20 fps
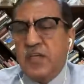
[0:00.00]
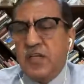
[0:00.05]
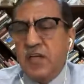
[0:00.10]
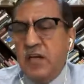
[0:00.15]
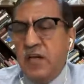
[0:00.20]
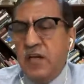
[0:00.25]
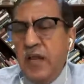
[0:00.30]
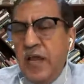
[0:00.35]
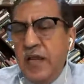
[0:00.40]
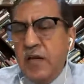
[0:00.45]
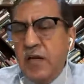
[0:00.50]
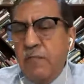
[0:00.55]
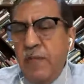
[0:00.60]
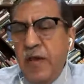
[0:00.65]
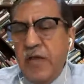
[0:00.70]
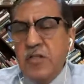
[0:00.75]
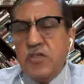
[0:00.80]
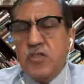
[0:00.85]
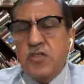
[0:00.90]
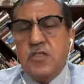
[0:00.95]

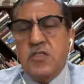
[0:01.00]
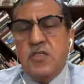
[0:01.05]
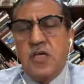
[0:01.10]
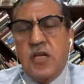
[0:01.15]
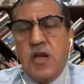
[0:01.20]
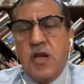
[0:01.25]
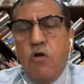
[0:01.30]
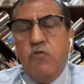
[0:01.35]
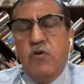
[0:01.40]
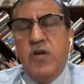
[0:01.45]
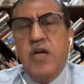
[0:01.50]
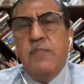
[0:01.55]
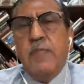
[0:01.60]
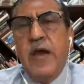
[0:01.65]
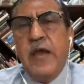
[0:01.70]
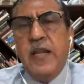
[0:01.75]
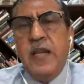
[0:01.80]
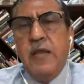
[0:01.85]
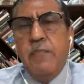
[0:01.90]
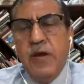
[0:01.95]
remains surrounded
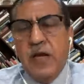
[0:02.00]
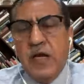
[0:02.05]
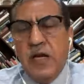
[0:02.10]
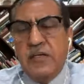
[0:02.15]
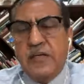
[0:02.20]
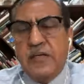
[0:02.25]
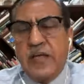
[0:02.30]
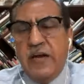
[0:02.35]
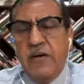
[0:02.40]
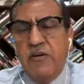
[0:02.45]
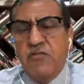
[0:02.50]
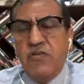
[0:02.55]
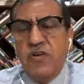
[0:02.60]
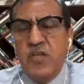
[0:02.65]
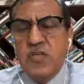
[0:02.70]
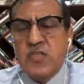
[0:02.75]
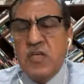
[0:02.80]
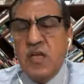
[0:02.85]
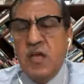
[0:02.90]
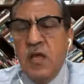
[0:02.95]
by inimical
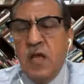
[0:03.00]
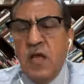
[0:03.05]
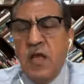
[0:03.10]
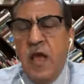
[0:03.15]
territories